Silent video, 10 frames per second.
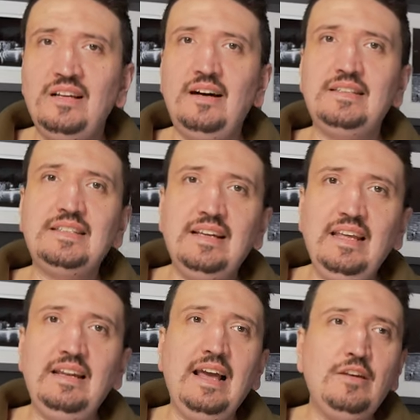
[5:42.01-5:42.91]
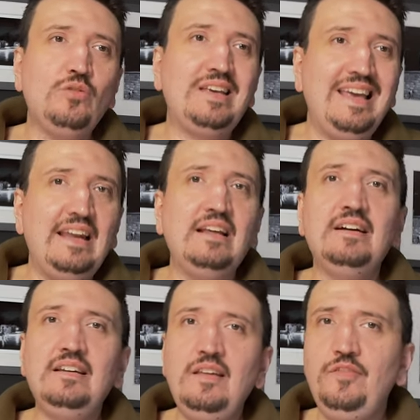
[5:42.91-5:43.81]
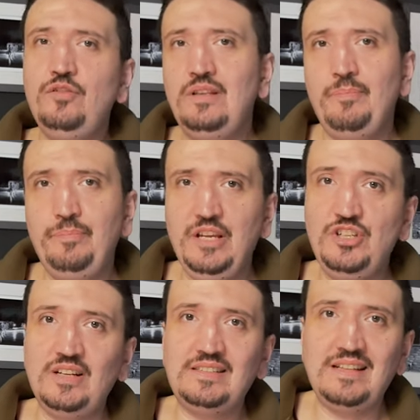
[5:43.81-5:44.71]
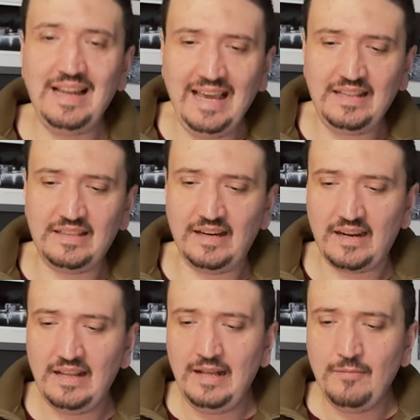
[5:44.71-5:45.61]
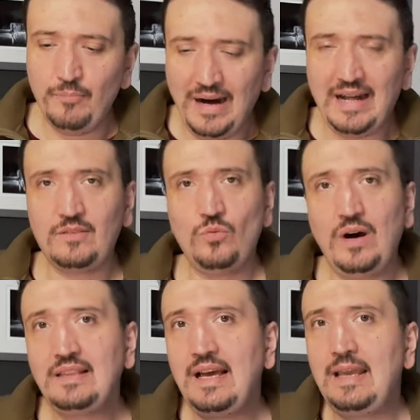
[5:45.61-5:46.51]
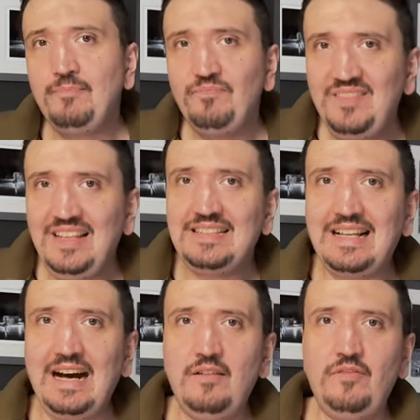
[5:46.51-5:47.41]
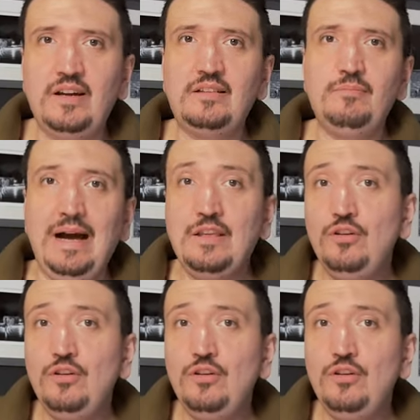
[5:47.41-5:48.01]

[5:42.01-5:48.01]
the screen and you can review the pictures later. But what I discovered by